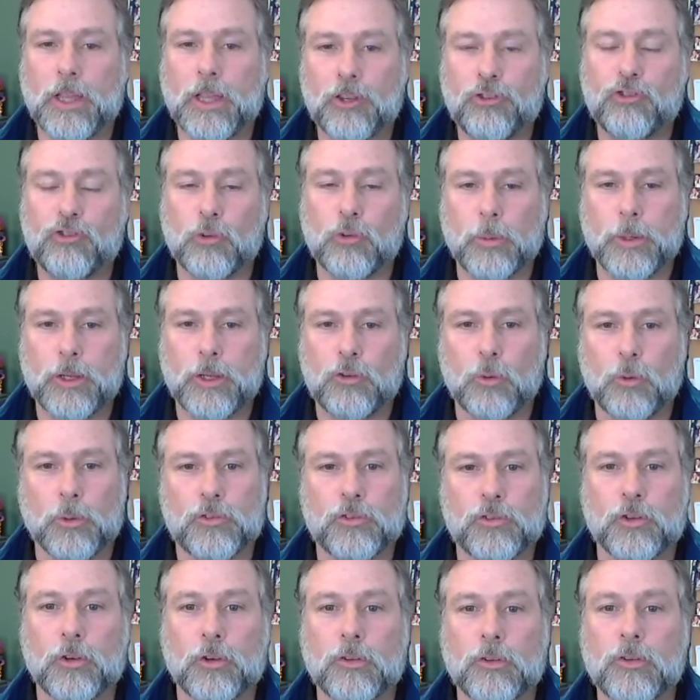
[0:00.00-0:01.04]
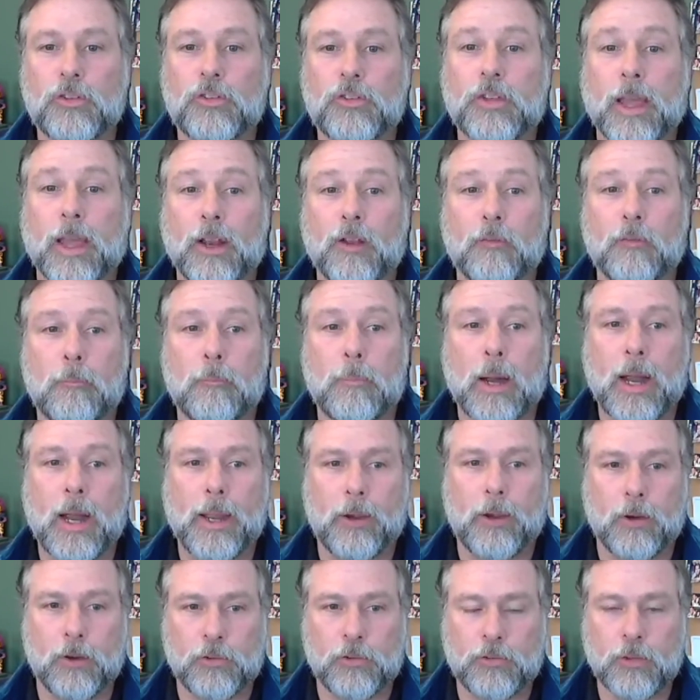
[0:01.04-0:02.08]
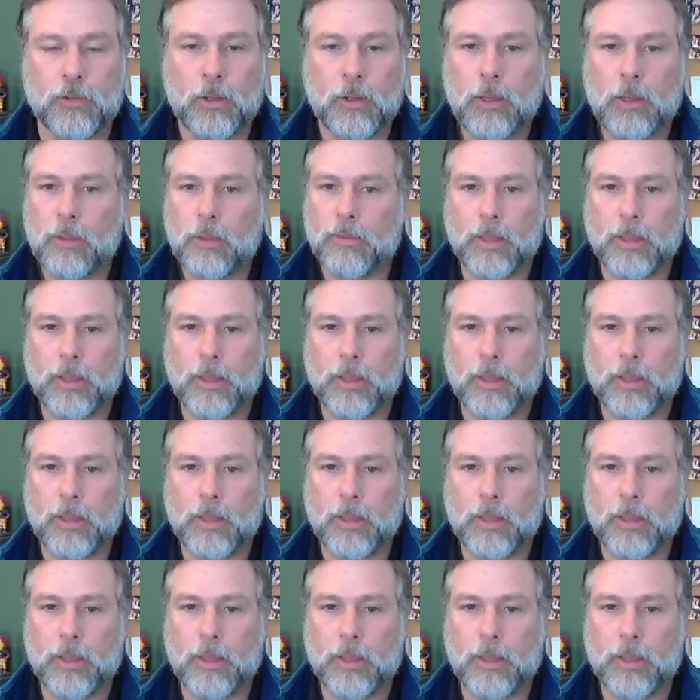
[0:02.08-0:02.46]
issuing to a certain set of buyers